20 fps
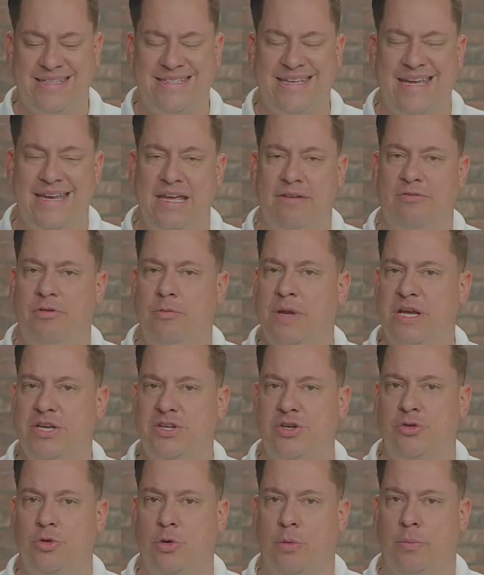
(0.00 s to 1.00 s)
sending
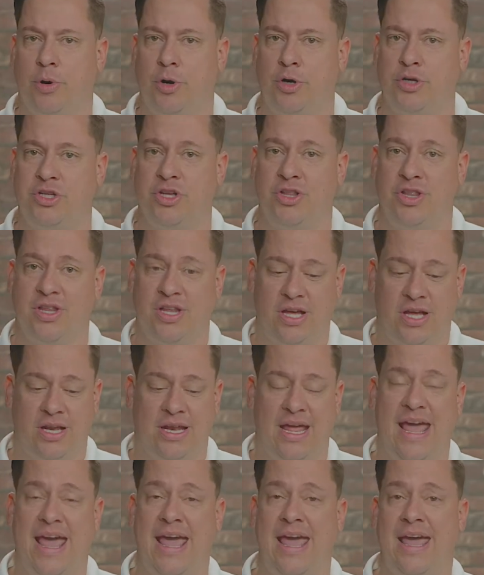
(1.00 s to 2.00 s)
information to a person that
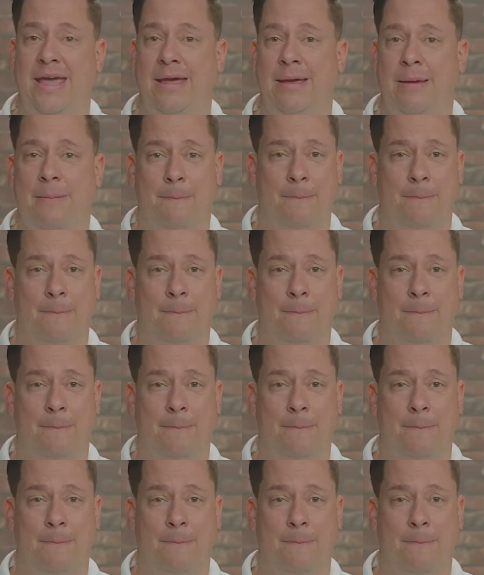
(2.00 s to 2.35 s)
A,